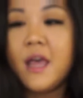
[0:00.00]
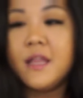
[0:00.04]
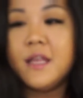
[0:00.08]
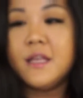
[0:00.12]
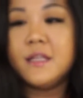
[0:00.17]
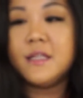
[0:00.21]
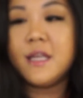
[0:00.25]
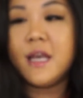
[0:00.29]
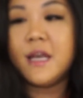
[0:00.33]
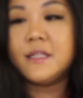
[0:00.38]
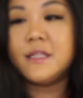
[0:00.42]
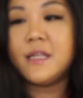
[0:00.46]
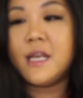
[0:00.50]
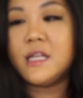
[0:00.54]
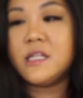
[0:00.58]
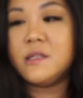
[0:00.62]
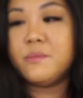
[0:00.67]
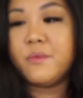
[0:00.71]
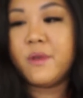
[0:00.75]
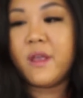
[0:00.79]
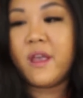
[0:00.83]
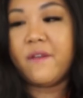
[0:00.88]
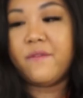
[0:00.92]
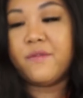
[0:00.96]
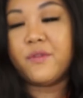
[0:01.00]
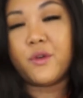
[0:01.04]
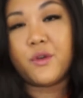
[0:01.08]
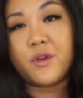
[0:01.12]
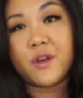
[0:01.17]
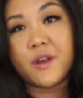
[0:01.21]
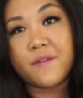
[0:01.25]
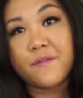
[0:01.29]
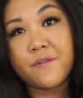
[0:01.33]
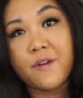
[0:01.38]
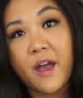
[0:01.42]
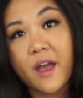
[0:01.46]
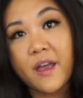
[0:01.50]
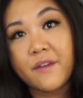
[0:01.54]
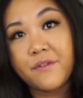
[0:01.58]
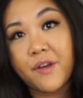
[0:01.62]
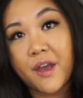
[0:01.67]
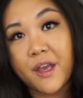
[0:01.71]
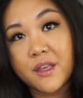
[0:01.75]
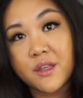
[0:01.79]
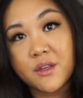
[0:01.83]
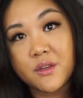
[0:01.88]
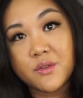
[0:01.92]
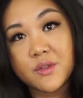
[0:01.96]
This has SPF 35.
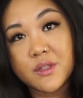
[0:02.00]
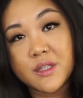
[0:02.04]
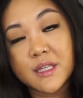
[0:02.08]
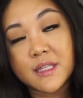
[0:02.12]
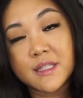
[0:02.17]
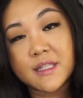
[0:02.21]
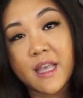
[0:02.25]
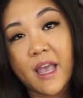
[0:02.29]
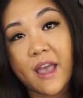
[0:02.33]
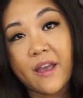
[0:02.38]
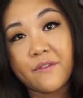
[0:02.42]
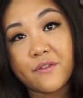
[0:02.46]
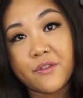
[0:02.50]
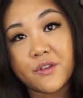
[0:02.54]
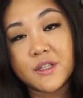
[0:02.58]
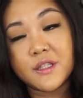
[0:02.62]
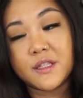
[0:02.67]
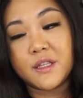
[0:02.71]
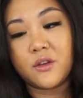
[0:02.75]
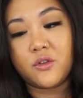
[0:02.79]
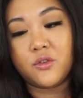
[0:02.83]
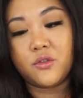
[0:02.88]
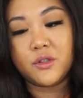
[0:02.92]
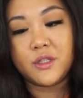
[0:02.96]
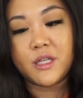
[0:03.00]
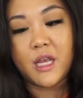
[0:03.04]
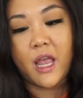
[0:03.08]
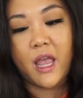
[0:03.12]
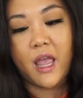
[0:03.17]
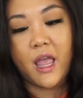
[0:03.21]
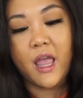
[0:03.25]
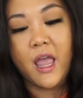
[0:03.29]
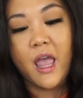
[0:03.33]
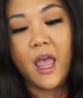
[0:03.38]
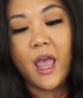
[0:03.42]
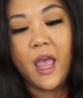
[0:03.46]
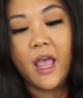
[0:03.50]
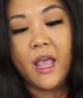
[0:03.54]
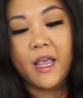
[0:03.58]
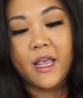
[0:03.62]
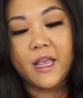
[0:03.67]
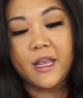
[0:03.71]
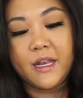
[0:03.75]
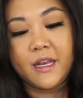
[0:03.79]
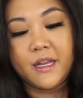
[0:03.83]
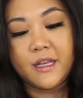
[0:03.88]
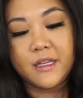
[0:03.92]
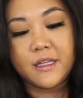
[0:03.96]
I use this every single day.
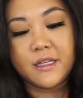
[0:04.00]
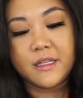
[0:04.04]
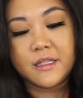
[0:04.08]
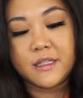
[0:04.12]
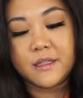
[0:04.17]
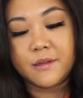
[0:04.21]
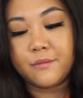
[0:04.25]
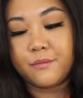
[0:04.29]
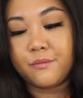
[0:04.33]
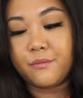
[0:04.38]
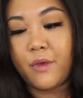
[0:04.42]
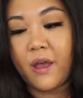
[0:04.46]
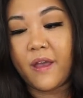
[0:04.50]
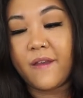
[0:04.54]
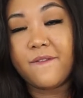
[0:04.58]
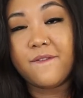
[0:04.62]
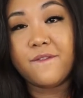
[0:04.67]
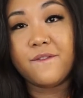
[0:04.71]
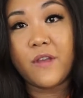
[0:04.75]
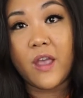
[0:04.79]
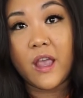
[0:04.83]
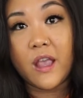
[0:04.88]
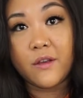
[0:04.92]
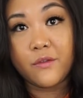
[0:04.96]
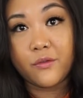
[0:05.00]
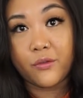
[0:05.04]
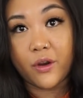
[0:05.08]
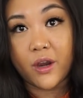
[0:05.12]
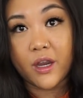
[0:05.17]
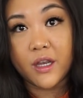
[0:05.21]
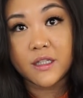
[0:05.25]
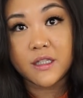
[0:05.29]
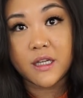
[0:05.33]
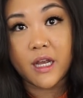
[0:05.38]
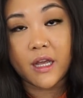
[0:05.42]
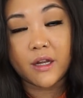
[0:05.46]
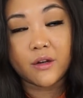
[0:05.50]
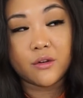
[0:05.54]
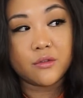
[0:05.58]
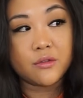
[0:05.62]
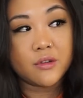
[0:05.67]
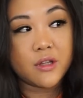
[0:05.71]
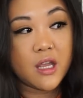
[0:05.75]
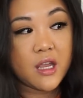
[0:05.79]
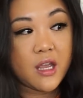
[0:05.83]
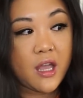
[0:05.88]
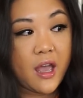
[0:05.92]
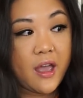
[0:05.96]
It is my favorite. I
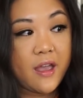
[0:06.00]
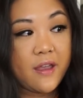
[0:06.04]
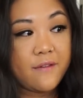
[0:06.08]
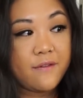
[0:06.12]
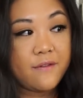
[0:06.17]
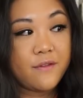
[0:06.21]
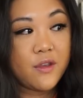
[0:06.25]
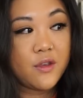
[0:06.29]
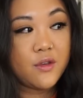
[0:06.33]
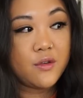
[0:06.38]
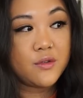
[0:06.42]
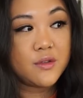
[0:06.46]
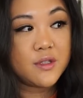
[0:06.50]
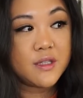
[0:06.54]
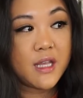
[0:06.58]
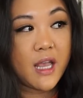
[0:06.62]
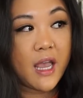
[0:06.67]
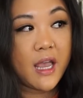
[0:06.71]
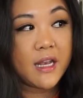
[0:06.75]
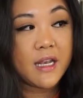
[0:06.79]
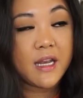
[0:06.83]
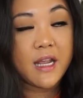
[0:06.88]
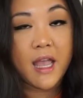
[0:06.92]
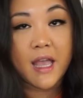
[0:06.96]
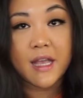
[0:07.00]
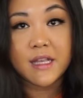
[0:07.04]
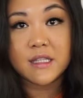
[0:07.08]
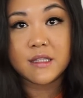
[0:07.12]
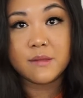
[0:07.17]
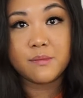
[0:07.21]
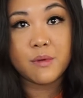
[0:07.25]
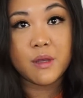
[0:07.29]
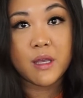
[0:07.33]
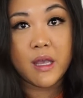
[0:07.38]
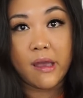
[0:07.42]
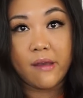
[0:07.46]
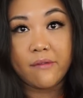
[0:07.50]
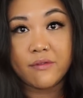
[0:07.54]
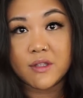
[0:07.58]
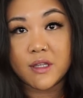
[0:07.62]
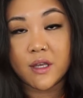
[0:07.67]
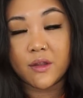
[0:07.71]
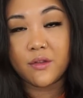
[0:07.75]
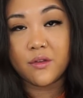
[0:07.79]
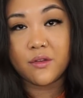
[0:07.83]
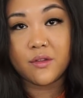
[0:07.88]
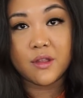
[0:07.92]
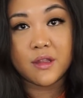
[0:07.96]
don't think I've used any SPFs
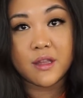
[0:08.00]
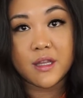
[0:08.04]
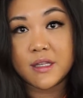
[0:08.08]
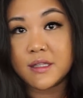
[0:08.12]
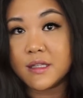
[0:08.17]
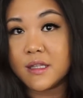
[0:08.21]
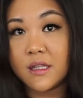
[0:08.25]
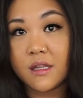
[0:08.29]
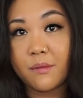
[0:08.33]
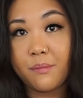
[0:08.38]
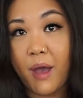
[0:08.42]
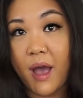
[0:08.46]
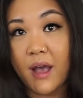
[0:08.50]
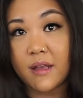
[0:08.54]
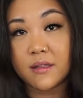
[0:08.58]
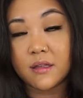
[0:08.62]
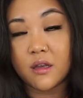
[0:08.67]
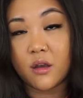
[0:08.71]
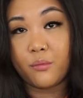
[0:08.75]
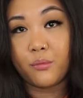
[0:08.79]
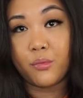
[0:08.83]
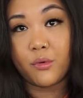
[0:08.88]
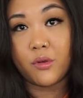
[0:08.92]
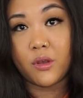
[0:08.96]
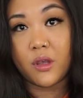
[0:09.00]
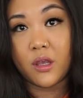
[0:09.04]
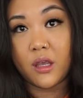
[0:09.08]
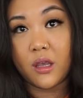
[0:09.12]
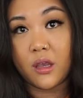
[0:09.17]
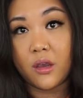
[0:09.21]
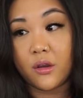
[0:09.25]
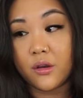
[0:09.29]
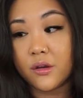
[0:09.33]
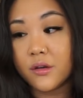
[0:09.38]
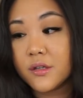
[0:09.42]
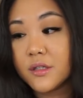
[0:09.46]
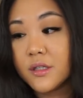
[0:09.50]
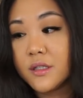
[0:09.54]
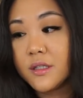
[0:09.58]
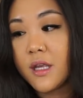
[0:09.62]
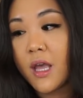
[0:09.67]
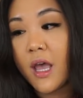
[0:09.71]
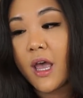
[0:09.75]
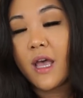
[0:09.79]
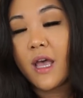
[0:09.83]
other than this in the past couple of years.